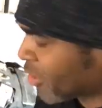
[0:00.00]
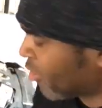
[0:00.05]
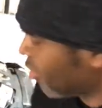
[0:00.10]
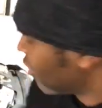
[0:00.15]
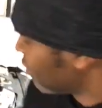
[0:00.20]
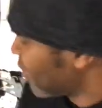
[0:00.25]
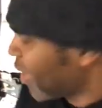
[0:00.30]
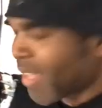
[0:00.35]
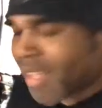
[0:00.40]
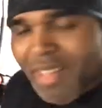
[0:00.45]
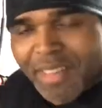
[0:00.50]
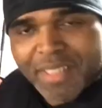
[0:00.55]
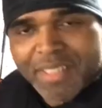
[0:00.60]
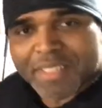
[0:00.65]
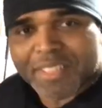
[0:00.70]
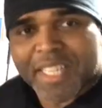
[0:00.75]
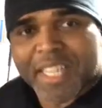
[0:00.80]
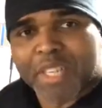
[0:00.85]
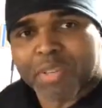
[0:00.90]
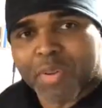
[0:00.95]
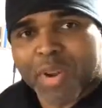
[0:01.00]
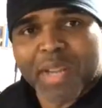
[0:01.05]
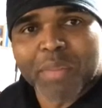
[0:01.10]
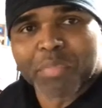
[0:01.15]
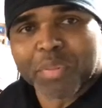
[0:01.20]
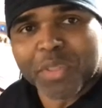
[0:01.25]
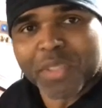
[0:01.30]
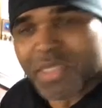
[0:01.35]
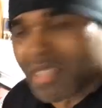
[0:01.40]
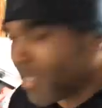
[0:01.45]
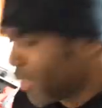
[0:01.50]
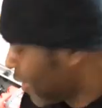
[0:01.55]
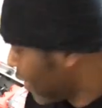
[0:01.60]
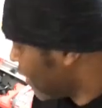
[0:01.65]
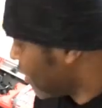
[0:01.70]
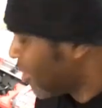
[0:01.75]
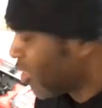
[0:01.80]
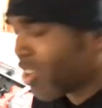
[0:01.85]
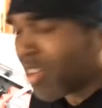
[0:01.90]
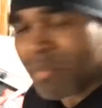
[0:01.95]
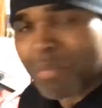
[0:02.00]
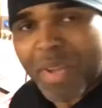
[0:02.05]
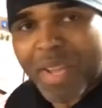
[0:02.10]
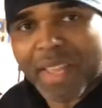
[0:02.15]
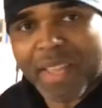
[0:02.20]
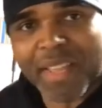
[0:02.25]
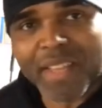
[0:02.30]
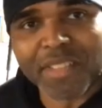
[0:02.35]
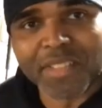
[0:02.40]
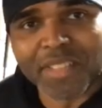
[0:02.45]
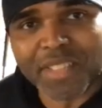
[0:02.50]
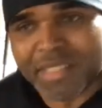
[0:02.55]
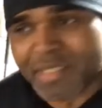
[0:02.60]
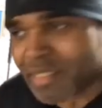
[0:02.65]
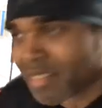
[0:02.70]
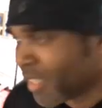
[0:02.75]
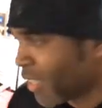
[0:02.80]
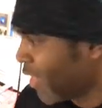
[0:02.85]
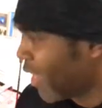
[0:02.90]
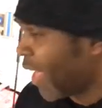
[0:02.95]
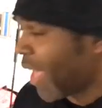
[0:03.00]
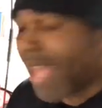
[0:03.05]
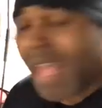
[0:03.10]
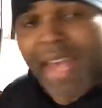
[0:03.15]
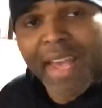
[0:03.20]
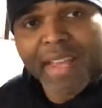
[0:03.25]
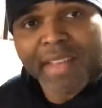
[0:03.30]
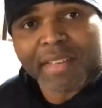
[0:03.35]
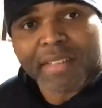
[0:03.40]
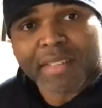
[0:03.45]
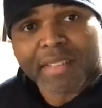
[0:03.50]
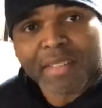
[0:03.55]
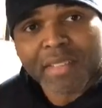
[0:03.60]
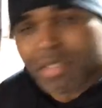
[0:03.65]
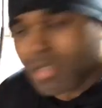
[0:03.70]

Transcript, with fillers: installing my L S A crank pulley on my engine, and